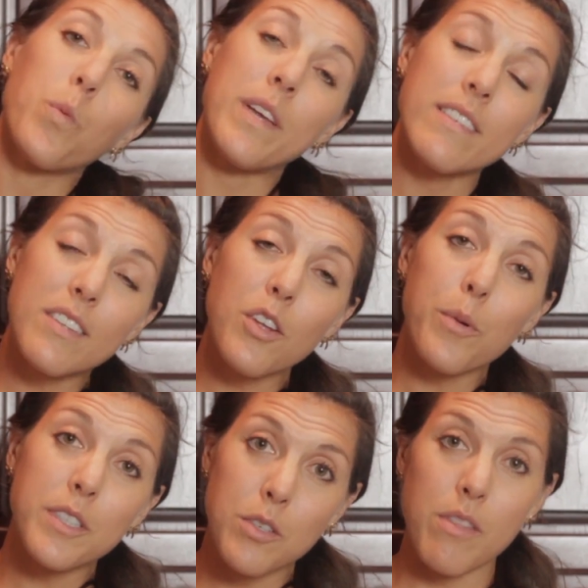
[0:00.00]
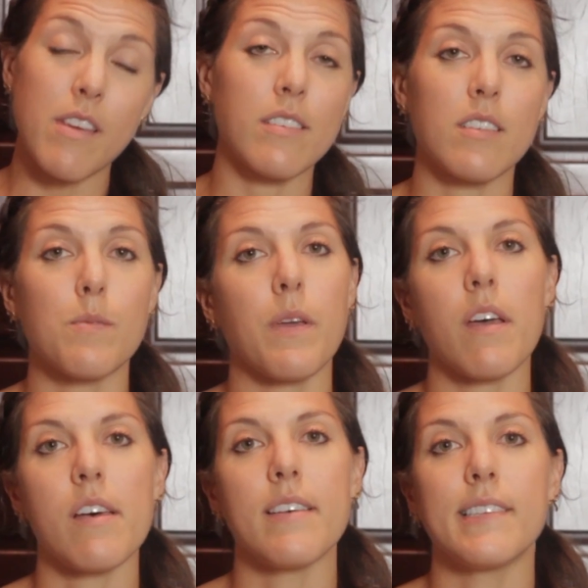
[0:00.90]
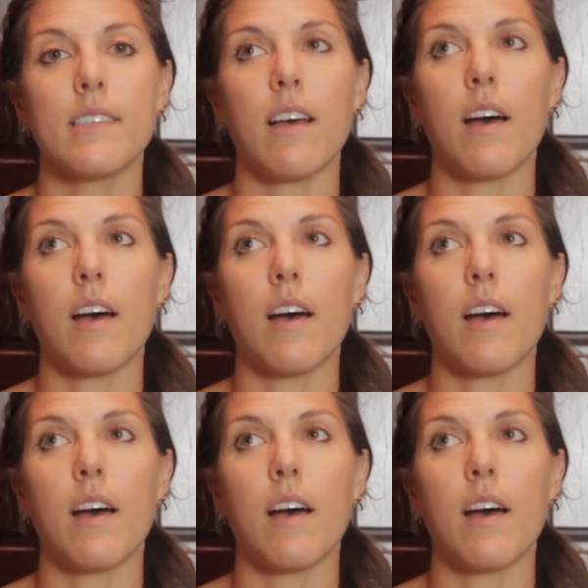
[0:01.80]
The reason you would do these is because